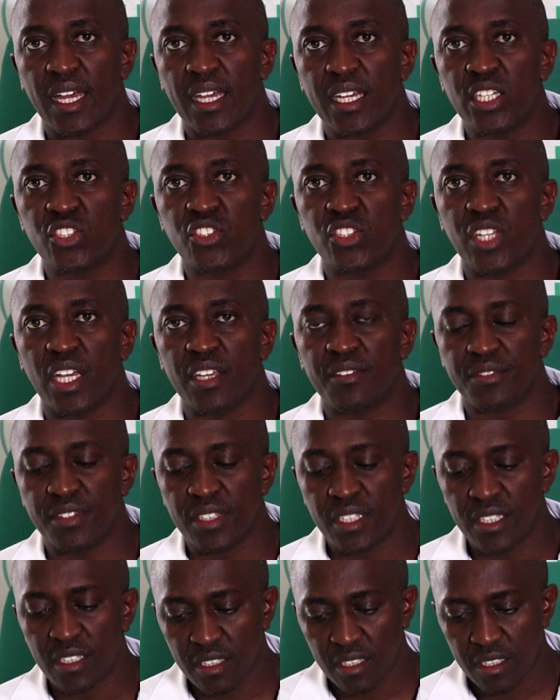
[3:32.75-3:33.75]

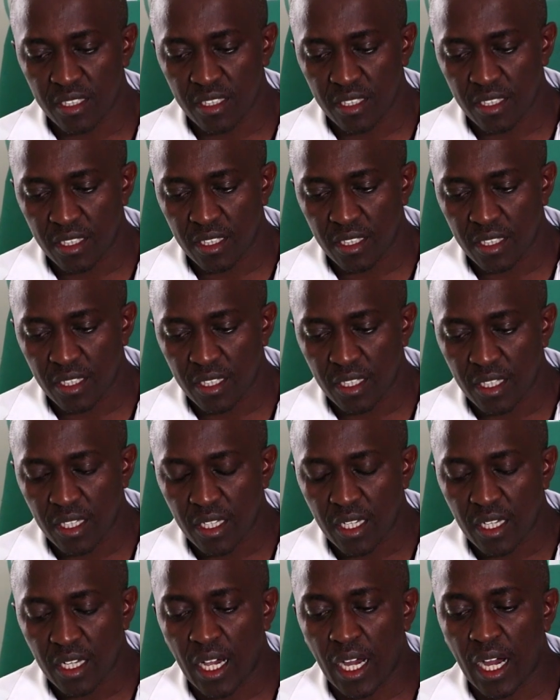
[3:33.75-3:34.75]
HIV,
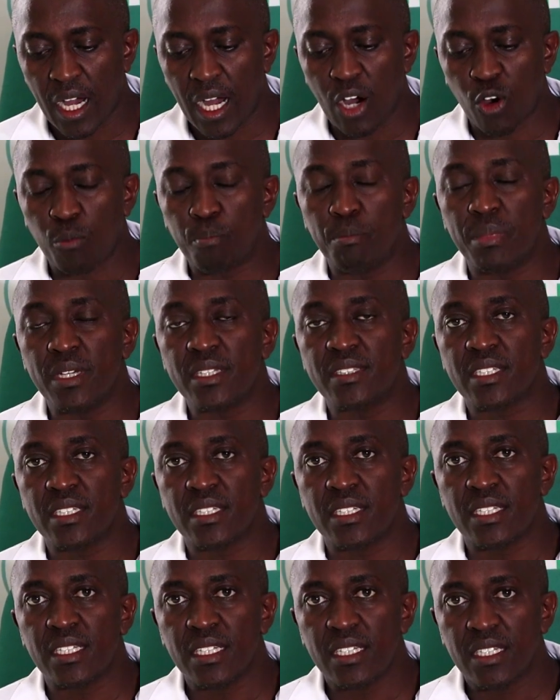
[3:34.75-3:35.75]

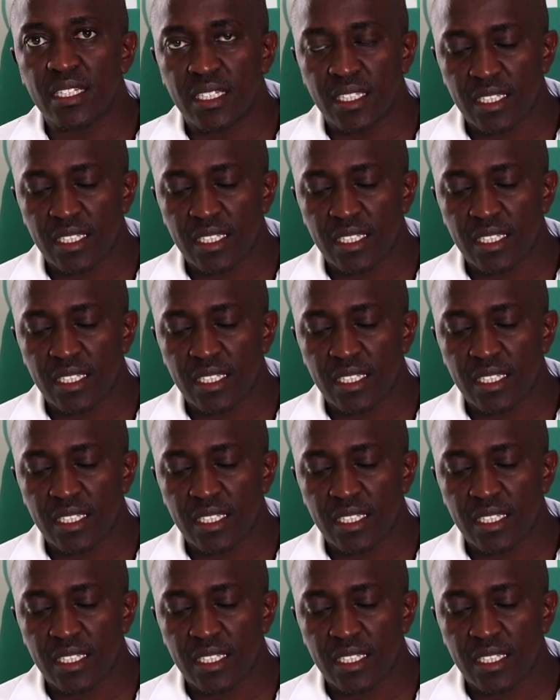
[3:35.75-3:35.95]
obesity,